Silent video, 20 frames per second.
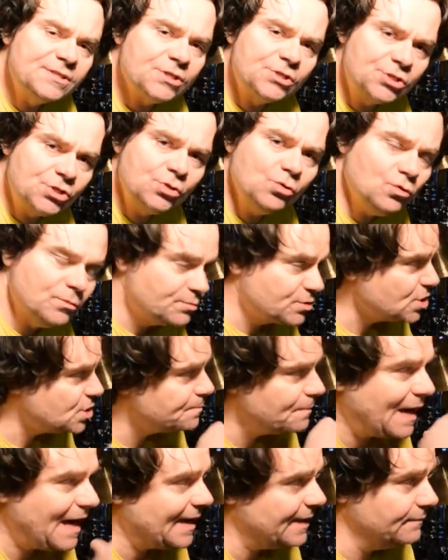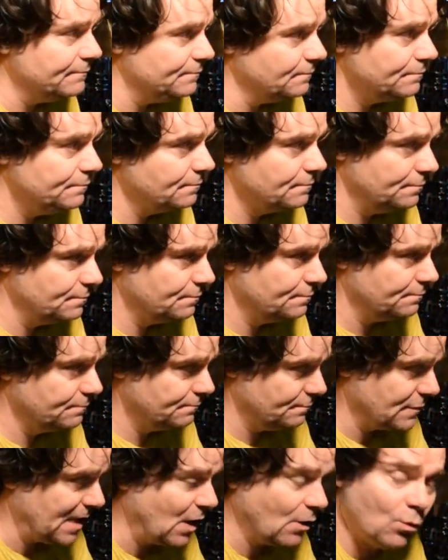assume, just by
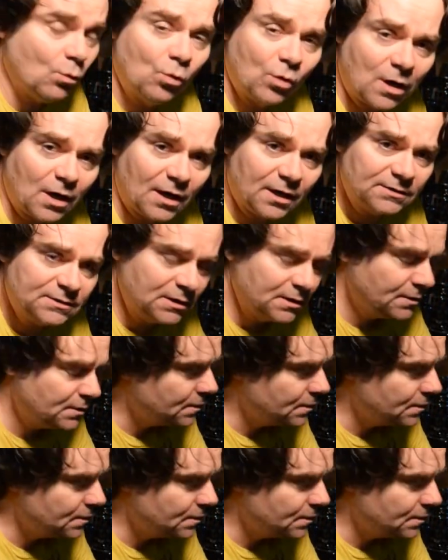how it worked,